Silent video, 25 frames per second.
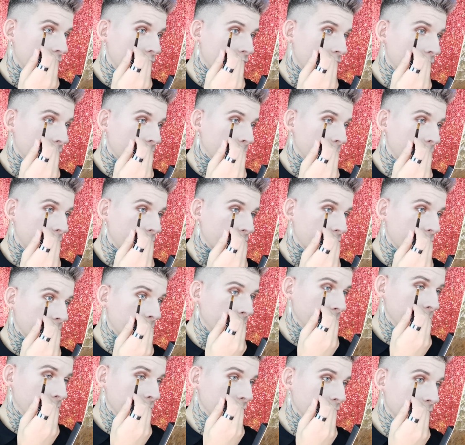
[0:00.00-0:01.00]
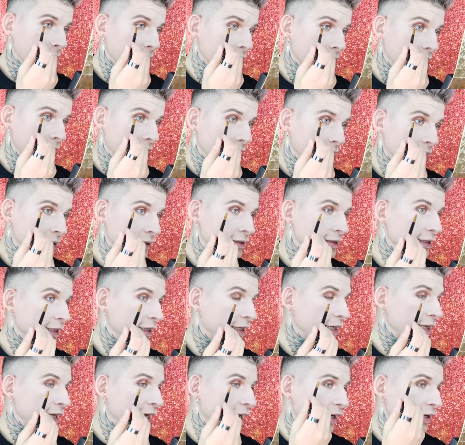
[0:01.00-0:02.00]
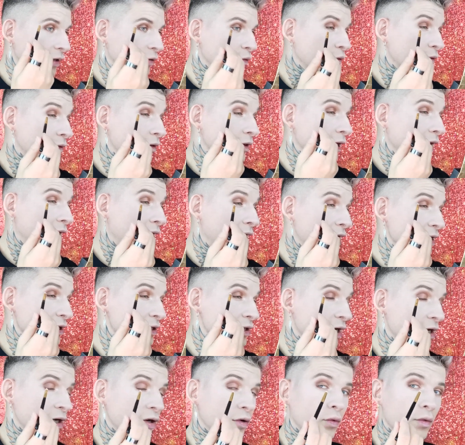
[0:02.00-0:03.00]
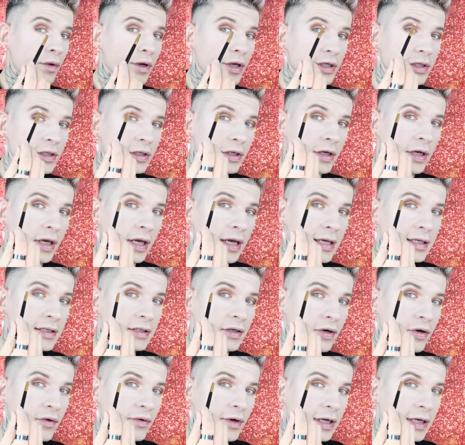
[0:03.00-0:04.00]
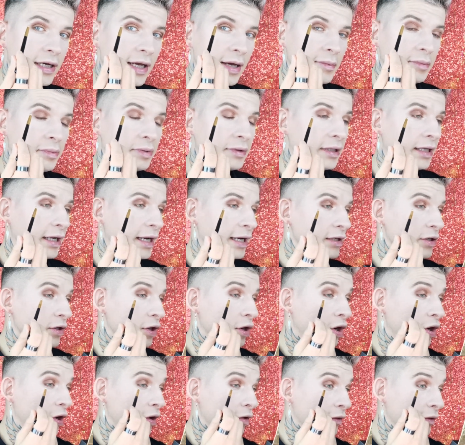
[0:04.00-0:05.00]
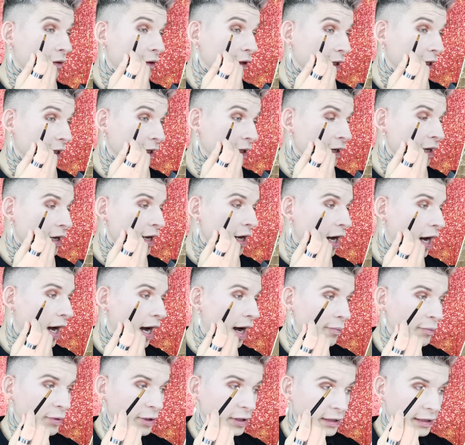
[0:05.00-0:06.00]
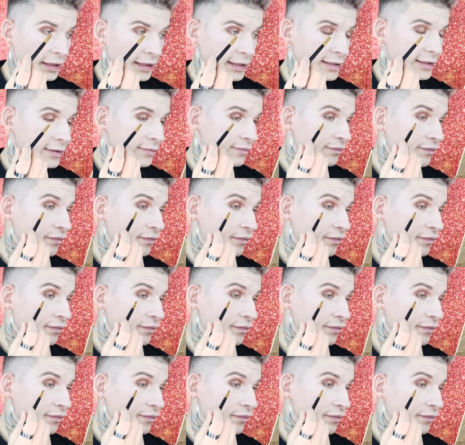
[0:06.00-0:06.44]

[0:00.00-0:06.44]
on the bottom to connect with the eyeshadow which is already applied on the upper lid.